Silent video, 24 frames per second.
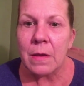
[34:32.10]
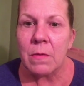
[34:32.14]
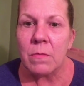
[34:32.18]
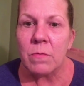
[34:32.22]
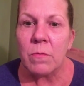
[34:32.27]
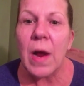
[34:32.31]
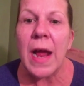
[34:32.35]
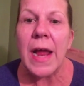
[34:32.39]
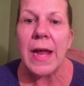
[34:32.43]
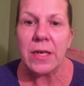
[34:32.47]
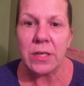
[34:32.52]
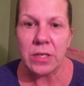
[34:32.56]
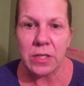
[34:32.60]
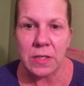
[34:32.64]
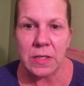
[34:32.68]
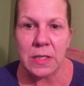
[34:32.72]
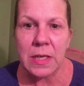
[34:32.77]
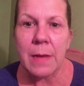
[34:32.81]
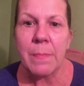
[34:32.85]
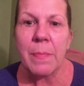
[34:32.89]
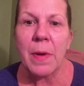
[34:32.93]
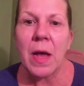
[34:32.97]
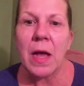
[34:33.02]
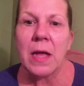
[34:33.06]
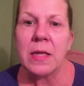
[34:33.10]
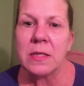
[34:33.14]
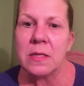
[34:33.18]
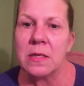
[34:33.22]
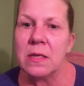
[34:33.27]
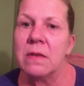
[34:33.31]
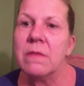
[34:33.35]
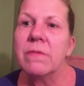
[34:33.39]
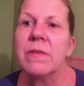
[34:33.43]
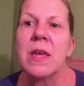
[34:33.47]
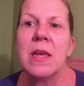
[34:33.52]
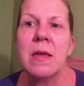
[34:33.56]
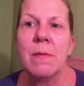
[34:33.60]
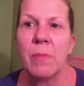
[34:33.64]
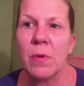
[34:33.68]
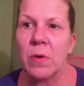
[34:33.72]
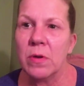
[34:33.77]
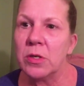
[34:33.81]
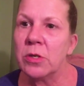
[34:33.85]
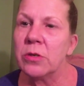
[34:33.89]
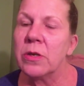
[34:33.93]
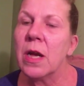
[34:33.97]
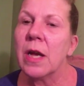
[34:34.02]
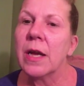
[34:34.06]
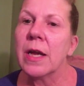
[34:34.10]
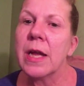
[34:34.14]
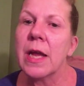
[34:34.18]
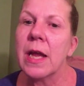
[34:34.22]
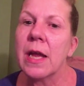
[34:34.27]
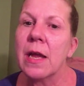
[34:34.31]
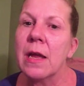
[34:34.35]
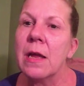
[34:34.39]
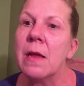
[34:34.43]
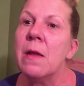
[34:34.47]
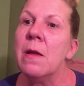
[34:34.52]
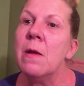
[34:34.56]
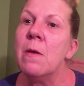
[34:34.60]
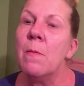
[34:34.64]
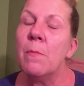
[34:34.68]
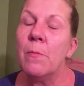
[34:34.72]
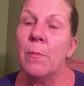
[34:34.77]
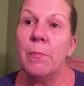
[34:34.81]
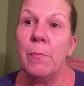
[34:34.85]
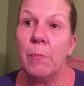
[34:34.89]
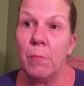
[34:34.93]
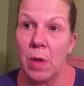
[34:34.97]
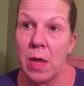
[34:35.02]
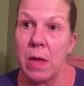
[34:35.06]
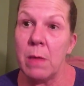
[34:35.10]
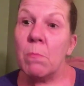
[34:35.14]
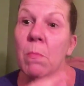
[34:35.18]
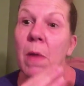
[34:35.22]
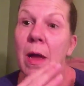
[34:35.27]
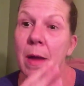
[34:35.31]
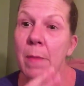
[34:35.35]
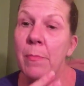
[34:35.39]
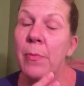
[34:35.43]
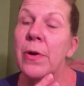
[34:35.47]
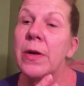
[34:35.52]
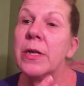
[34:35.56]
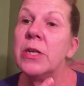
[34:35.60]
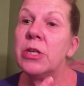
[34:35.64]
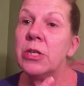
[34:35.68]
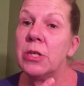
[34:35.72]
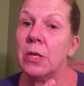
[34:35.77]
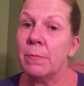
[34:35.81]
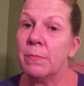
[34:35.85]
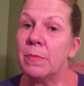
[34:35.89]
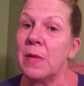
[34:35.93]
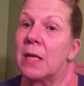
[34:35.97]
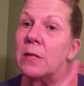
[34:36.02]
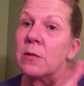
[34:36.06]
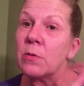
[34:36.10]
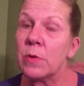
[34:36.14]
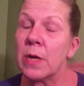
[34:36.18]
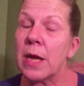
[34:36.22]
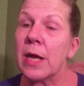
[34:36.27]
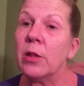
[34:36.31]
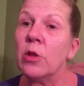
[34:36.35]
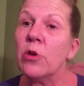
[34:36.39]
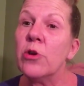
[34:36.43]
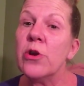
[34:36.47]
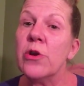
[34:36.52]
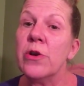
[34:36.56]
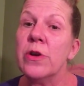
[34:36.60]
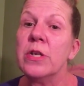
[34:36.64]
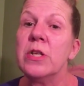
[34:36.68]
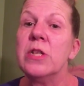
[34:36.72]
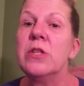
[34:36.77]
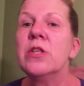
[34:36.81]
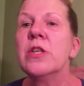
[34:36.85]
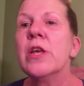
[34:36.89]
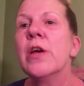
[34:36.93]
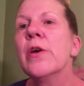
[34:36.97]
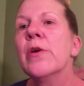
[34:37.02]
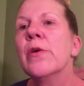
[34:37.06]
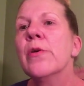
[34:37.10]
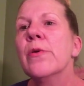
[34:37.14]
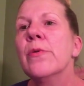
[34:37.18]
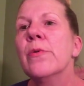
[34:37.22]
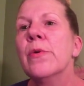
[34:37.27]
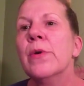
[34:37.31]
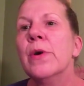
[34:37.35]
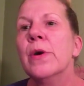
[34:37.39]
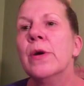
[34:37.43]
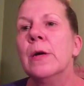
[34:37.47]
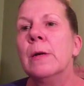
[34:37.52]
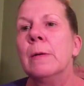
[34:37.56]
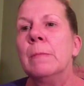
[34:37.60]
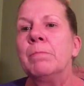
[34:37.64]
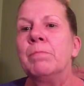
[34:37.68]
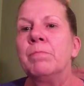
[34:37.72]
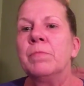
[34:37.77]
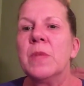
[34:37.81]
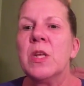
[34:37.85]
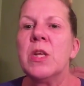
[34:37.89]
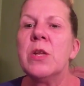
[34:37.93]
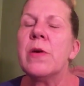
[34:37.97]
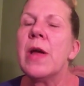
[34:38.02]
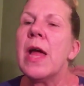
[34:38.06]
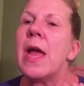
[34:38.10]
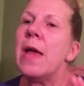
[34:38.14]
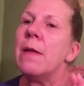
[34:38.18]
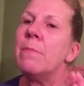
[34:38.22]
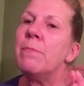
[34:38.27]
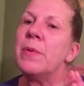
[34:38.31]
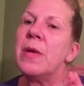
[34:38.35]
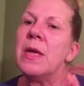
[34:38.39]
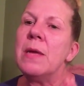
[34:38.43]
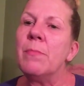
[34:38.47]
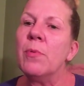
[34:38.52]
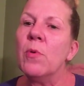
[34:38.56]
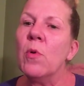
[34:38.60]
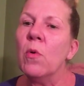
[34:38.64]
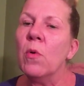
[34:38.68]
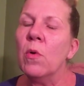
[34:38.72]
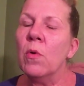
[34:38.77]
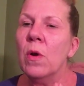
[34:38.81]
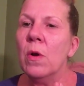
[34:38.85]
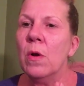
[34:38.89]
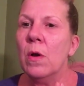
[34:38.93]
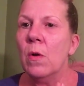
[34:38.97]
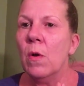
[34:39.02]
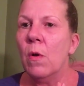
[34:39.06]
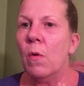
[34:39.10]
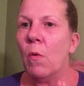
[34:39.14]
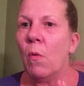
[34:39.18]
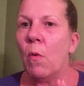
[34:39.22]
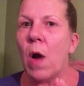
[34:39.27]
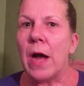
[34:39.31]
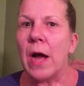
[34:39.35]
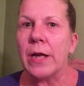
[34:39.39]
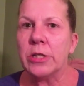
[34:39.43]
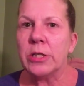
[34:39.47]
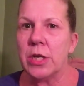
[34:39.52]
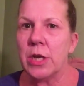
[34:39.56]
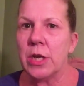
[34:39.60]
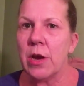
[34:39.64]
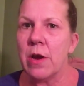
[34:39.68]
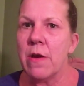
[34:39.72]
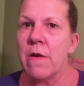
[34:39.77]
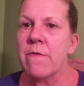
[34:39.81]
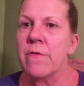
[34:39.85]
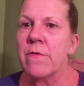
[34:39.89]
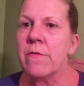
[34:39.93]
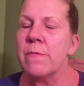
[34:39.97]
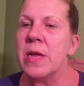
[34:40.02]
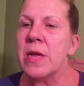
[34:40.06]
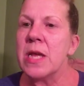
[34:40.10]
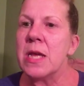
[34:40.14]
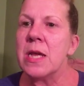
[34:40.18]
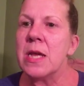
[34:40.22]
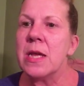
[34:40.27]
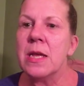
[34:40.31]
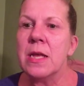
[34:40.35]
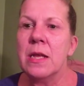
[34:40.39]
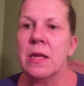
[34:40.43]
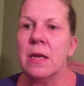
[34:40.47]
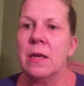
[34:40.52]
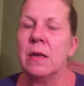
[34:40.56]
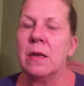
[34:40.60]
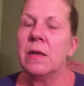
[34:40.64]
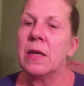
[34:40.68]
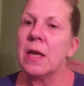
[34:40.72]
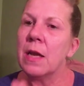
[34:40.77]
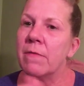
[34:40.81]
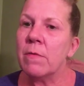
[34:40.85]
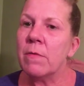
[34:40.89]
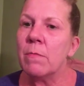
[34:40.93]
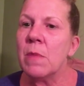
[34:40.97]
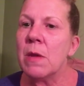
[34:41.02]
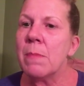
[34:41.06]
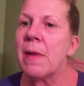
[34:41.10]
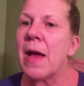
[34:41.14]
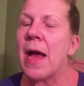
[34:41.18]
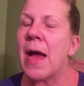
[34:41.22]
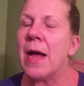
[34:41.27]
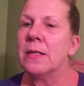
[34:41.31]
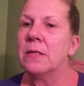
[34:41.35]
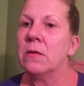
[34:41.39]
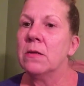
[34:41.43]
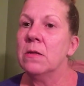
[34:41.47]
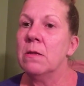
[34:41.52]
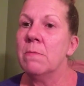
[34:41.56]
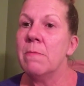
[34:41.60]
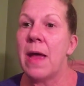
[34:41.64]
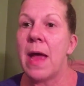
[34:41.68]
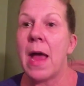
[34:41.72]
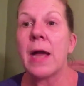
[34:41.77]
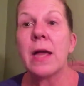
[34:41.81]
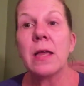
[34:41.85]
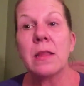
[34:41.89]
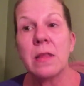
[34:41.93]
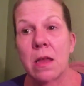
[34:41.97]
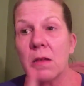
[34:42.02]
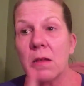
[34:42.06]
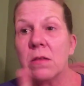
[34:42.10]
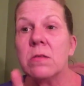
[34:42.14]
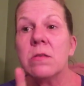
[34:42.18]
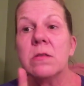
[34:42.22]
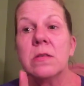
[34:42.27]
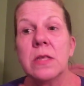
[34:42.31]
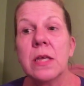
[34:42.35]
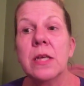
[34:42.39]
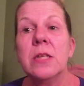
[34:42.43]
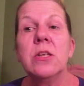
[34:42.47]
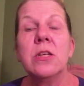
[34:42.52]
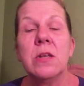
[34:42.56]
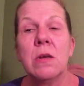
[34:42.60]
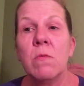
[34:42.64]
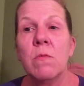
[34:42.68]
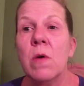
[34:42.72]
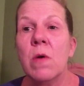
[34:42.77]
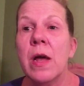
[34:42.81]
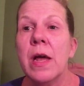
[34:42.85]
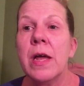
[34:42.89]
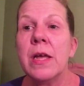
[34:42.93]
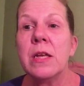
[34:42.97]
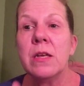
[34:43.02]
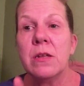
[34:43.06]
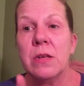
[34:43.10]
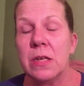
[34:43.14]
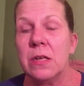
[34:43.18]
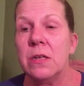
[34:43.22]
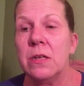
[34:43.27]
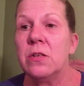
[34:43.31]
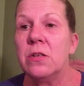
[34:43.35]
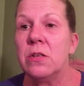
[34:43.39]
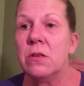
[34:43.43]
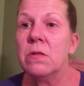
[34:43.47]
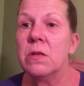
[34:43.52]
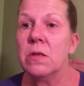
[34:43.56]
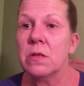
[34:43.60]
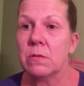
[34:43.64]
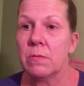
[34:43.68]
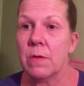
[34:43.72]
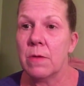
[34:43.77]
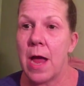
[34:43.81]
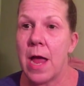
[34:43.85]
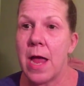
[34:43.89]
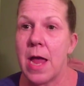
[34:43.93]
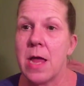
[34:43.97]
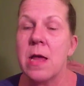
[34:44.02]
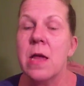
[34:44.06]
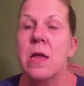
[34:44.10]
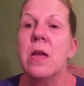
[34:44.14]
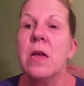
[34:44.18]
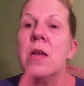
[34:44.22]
Right, just stay positive, keep on trucking. In my apprenticeship, that's what I learned. And so, you know, I had people watching over me and giving me pats on the back, and they also said, you know what, you didn't do this right.